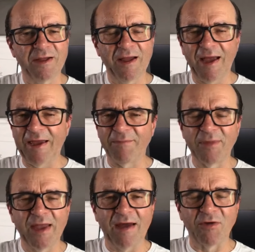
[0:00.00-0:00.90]
Hey,
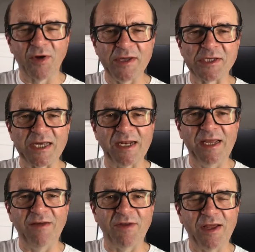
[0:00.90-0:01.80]
have a great Saturday
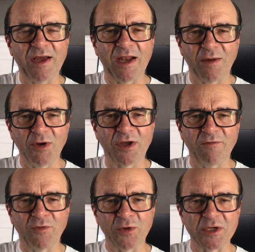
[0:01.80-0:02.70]
evening, and I'm looking
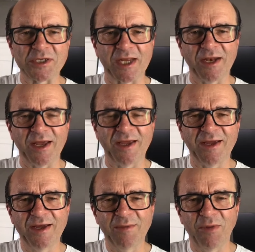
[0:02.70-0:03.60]
forward to Sunday.
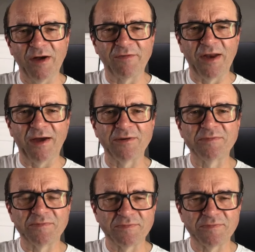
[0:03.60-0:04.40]
Bye for now.